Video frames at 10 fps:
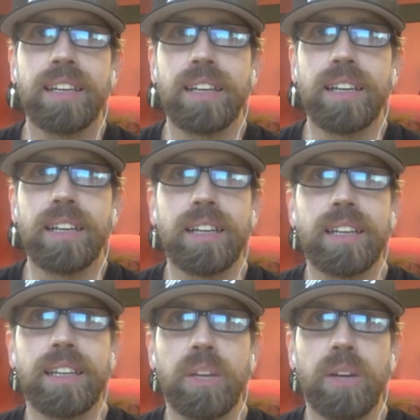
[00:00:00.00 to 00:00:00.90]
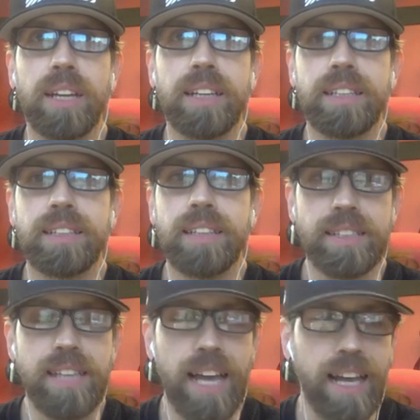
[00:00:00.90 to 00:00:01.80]
Uh, you know, had a
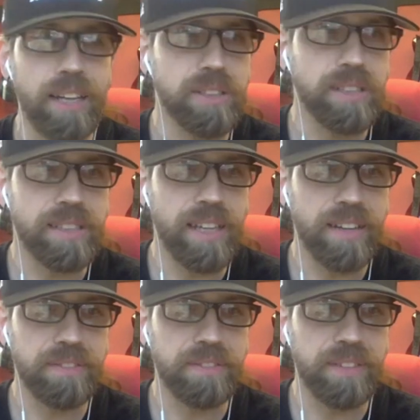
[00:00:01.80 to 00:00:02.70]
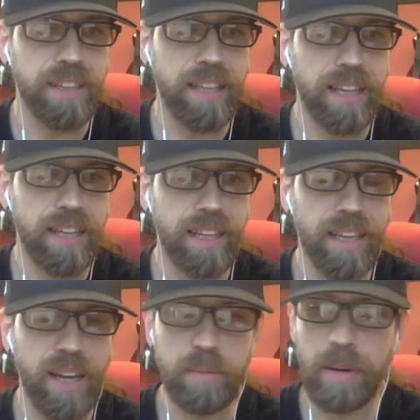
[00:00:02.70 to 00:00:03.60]
nice house and stuff, and then
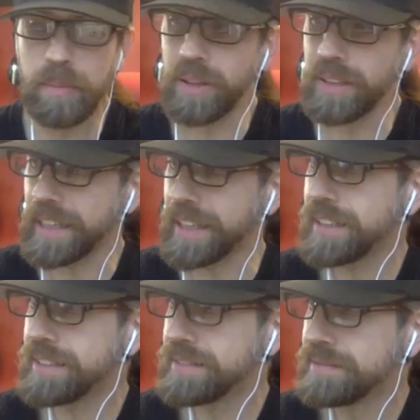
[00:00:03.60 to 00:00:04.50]
uh, I remember like